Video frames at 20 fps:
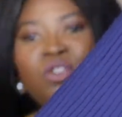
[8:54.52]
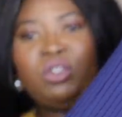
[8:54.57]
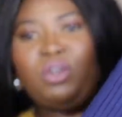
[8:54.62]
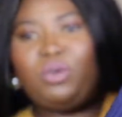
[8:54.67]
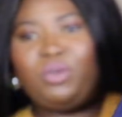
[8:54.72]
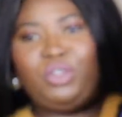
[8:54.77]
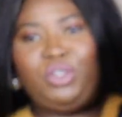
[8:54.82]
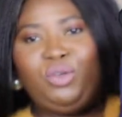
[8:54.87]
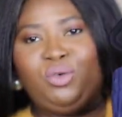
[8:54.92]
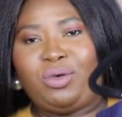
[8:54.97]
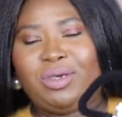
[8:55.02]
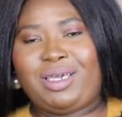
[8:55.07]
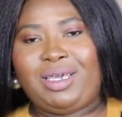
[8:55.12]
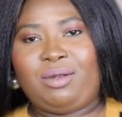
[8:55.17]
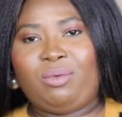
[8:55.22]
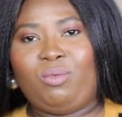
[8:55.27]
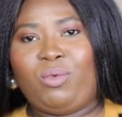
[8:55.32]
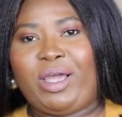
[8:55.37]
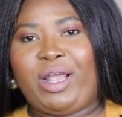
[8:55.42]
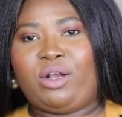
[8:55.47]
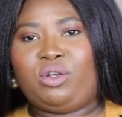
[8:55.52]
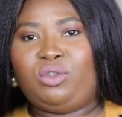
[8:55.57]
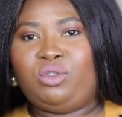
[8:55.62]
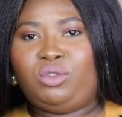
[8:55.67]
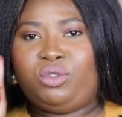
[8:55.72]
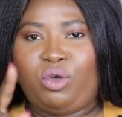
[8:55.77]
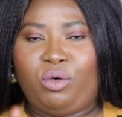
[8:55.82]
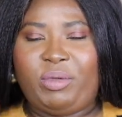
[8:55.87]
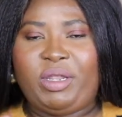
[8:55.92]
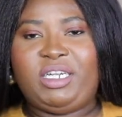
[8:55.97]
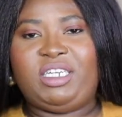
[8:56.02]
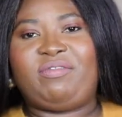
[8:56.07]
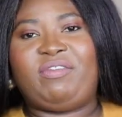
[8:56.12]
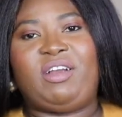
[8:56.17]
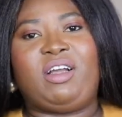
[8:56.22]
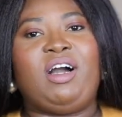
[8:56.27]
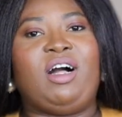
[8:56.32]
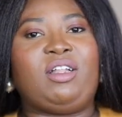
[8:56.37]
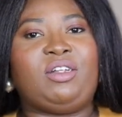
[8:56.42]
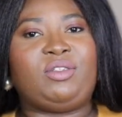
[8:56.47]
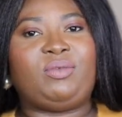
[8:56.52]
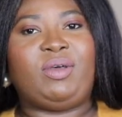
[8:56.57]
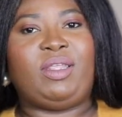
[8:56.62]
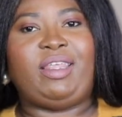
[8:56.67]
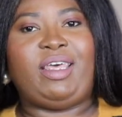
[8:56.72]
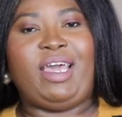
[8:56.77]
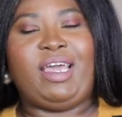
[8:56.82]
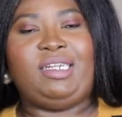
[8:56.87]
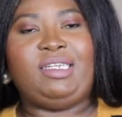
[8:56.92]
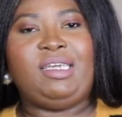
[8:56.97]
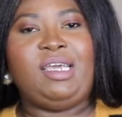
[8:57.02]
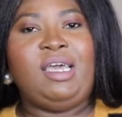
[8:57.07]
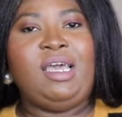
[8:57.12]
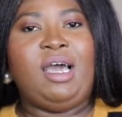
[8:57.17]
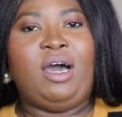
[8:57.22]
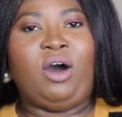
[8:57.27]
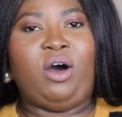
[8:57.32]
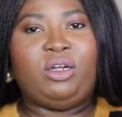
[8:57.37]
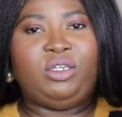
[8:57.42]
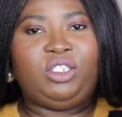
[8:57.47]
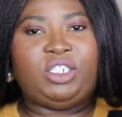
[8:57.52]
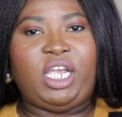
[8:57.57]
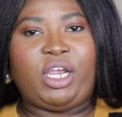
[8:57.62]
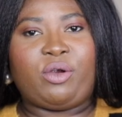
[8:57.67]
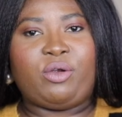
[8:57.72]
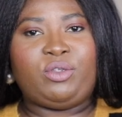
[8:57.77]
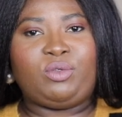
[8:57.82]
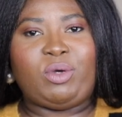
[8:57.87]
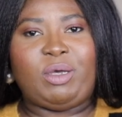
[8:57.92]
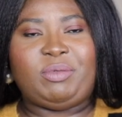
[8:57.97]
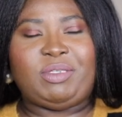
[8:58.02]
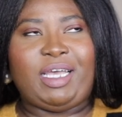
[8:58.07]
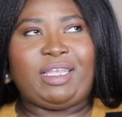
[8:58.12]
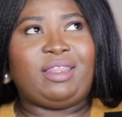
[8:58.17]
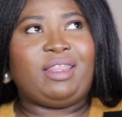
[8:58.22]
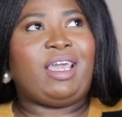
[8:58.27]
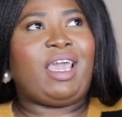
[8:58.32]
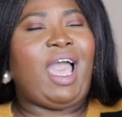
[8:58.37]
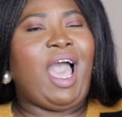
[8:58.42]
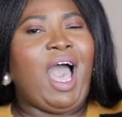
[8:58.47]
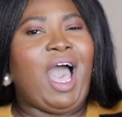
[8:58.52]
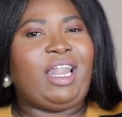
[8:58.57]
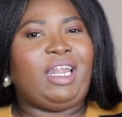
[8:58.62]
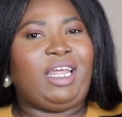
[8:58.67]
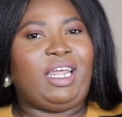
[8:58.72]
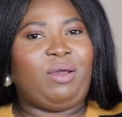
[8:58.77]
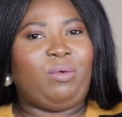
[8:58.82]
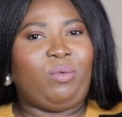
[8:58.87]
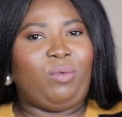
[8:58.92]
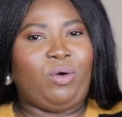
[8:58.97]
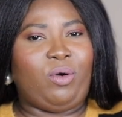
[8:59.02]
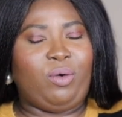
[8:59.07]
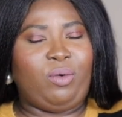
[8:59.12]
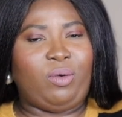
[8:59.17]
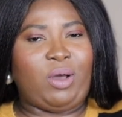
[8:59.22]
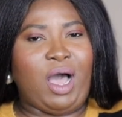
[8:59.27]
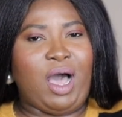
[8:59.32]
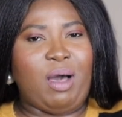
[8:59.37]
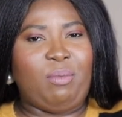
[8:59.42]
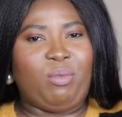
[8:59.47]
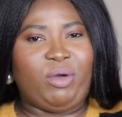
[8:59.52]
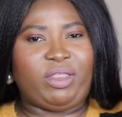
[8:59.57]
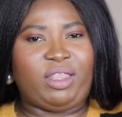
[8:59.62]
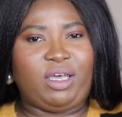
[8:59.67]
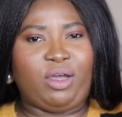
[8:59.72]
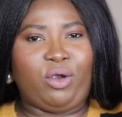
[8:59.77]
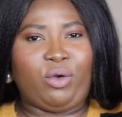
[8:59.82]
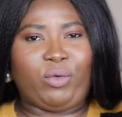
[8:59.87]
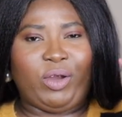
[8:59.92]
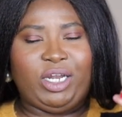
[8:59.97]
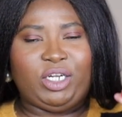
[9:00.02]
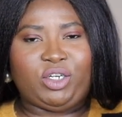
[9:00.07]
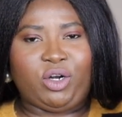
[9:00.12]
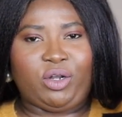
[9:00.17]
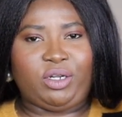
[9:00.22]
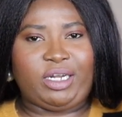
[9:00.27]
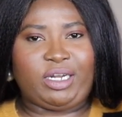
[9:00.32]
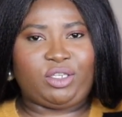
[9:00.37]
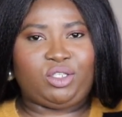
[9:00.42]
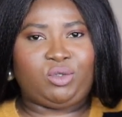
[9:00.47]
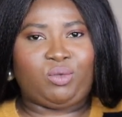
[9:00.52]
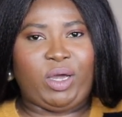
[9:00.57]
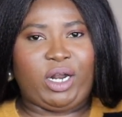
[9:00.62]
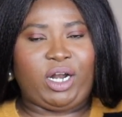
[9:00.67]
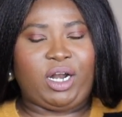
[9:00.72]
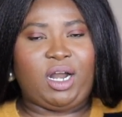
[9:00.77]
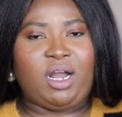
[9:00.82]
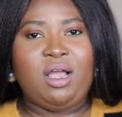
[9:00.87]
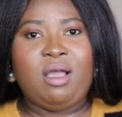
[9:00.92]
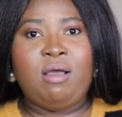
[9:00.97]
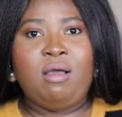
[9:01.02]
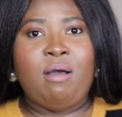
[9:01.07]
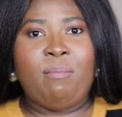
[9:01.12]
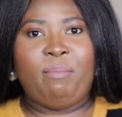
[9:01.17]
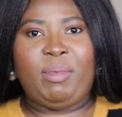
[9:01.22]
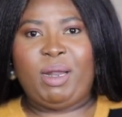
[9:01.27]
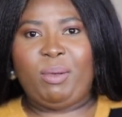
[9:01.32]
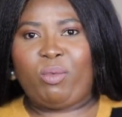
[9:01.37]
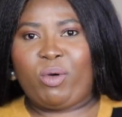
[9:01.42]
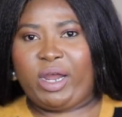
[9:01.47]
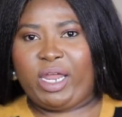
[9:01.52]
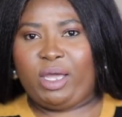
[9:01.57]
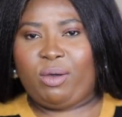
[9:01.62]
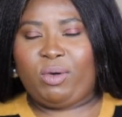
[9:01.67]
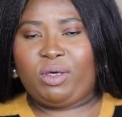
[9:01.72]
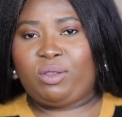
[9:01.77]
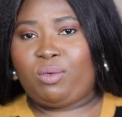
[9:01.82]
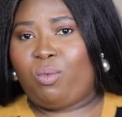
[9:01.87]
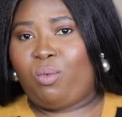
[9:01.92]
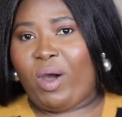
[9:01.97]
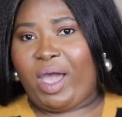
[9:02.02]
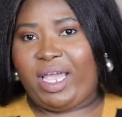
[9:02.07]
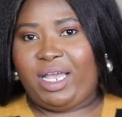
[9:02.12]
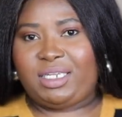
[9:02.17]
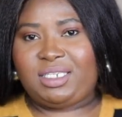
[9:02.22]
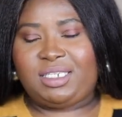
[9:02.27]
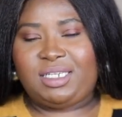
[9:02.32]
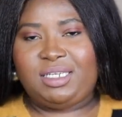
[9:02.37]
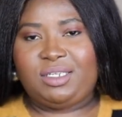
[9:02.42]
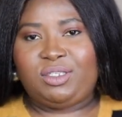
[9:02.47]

So you can wear so many different colors with it. On J. Crew's website, they had it um, with a green turtleneck sweater, but I'm wearing it with a white